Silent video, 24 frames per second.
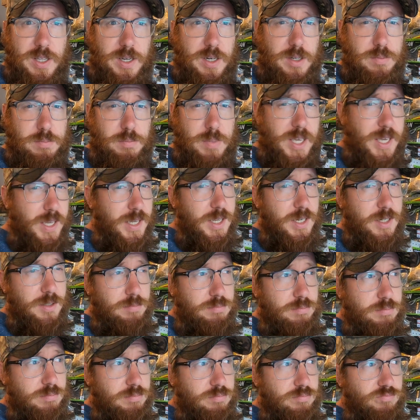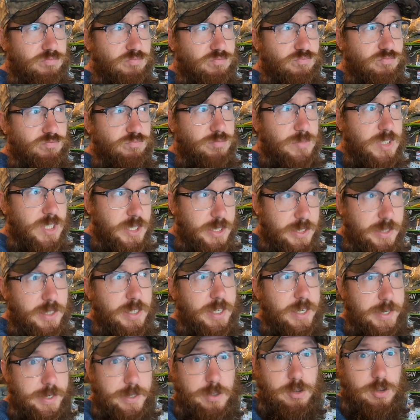them hang it in the
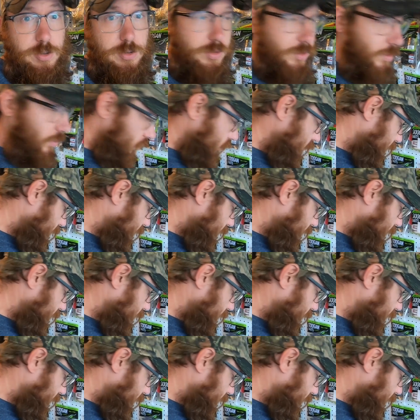house.